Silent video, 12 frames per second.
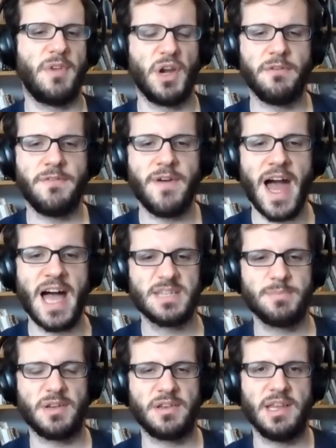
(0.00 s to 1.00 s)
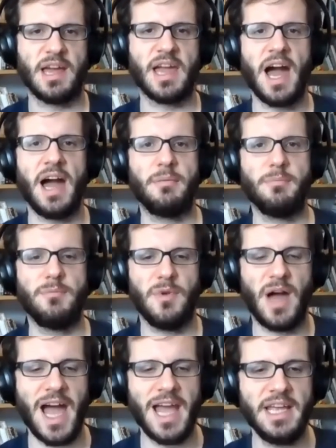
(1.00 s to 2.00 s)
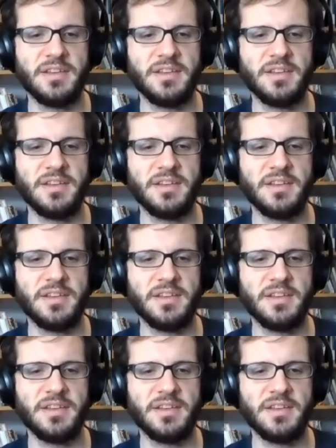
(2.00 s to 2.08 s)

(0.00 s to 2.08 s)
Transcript: a very fast but like high